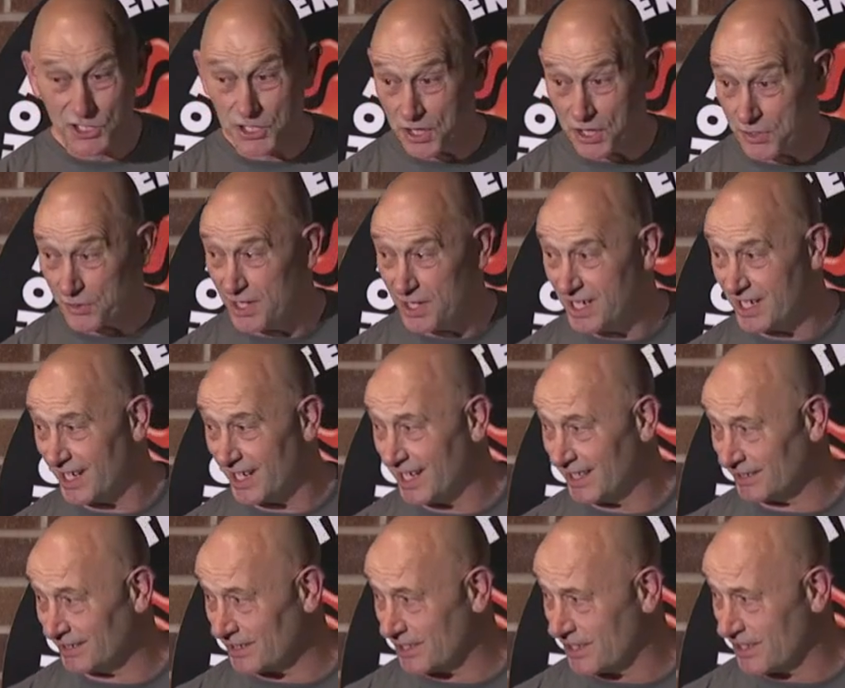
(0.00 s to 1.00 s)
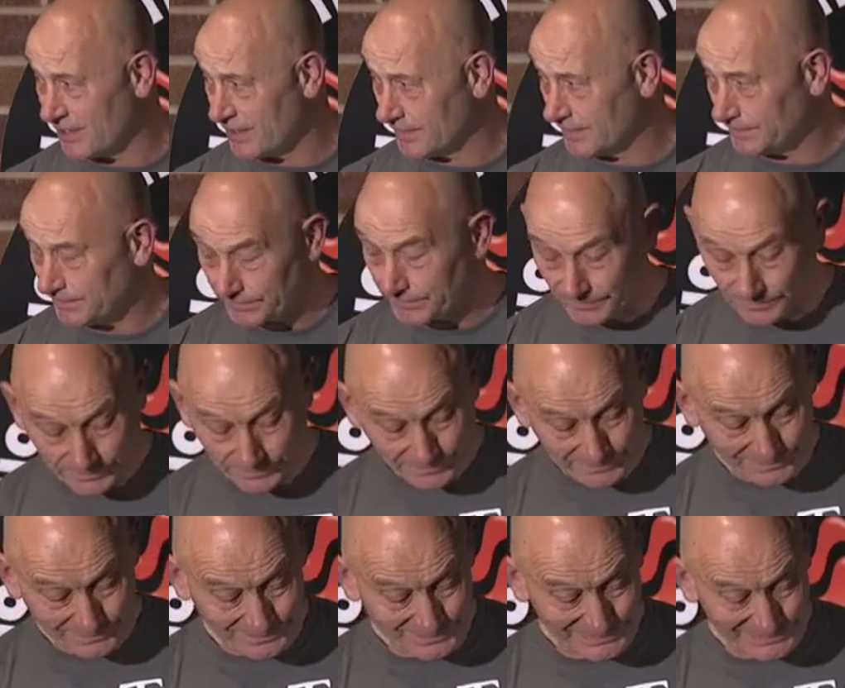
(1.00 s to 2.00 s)
there's the three girls
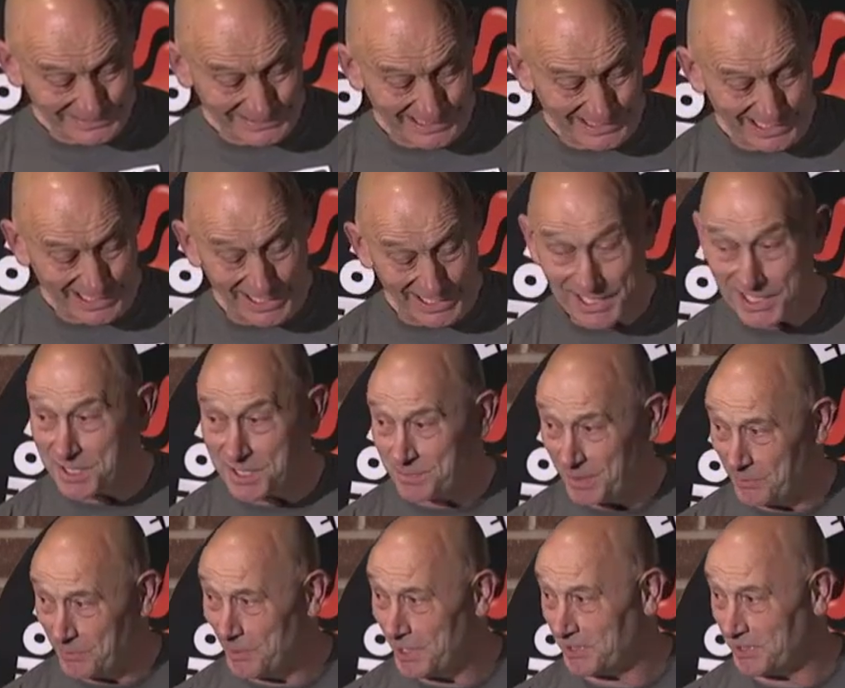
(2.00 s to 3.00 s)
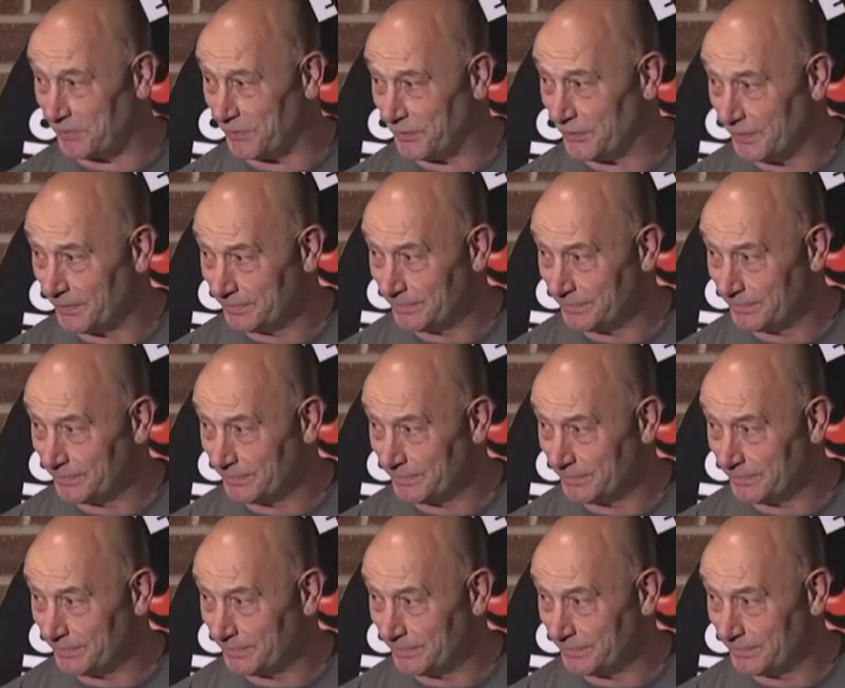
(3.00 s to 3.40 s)
and then there's my wife.